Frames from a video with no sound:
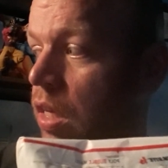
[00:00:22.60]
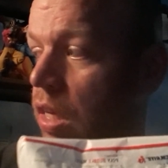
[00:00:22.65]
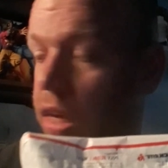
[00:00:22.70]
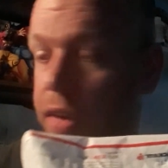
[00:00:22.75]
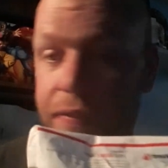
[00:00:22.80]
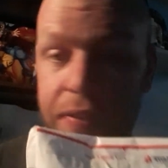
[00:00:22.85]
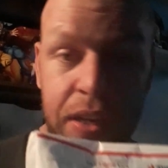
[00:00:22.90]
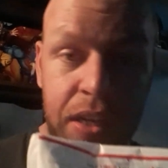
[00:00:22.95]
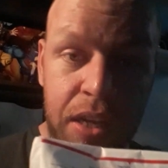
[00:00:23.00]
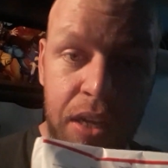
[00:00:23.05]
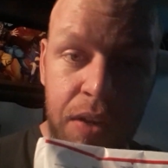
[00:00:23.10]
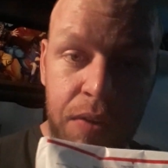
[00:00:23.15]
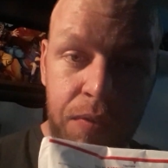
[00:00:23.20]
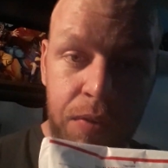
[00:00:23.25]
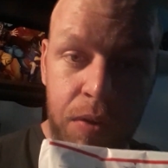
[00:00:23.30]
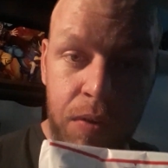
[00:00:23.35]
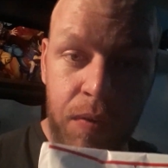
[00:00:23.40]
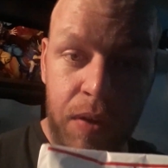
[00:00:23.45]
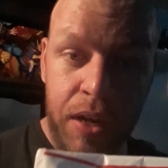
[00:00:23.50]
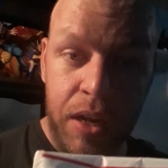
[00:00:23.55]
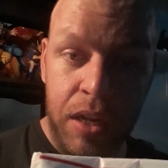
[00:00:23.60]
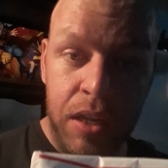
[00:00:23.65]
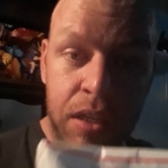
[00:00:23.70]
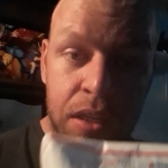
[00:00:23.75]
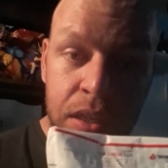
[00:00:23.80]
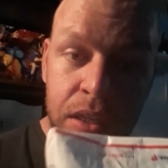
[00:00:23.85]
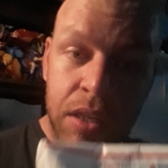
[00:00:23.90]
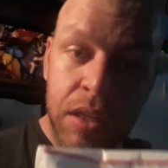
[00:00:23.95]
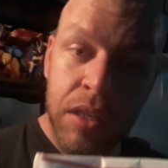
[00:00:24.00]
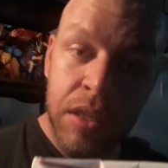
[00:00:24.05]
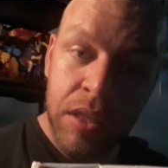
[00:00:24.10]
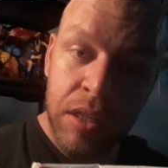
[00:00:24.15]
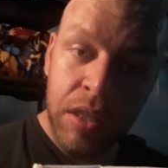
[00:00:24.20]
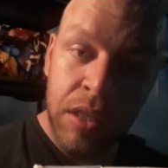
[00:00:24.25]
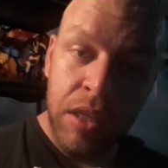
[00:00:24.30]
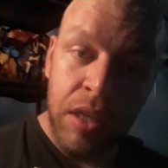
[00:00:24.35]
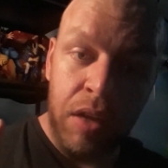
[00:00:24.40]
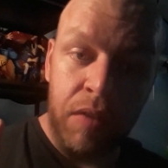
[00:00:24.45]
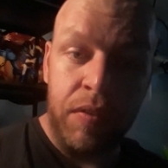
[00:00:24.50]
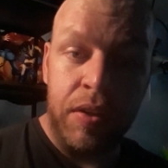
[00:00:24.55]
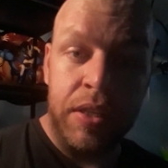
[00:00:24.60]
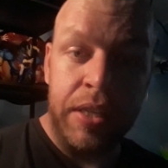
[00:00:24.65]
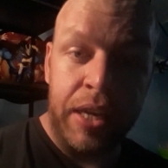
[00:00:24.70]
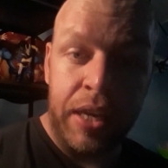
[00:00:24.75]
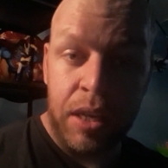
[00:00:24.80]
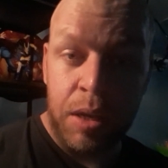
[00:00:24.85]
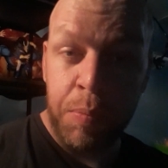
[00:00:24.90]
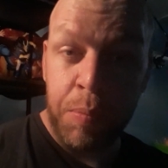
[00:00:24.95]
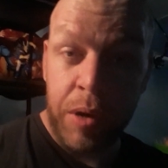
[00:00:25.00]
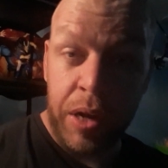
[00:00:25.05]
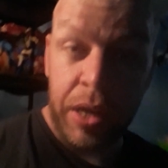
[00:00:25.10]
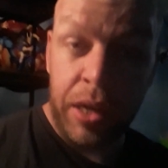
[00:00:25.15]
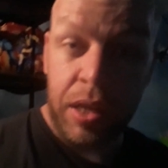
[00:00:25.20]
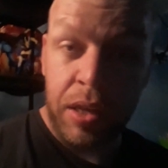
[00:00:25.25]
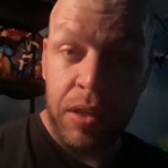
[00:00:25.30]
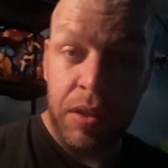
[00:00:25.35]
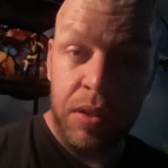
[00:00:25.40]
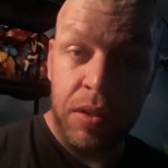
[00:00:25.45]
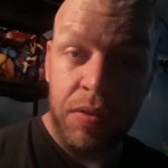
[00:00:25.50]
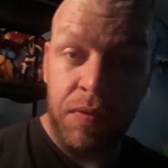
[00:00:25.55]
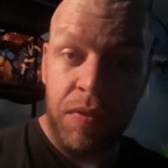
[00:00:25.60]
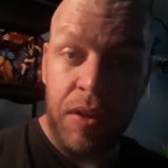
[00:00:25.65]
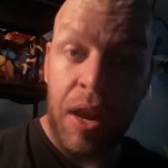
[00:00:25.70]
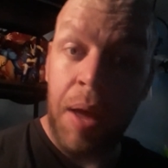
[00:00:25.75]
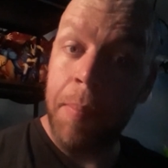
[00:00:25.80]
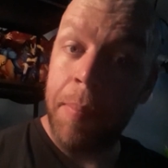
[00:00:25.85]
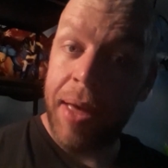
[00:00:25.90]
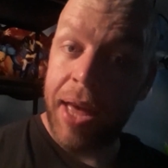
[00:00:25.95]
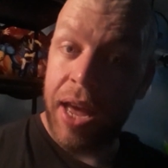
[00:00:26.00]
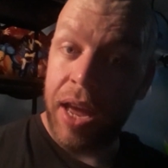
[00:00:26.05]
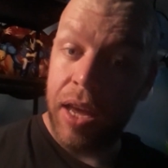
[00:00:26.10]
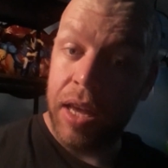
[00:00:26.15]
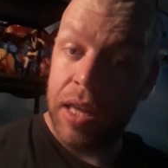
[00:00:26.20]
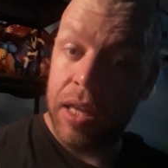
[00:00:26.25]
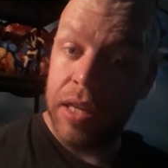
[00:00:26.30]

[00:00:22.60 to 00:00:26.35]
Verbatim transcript: I've been gone for a while. I've been taking a break, but I'm back.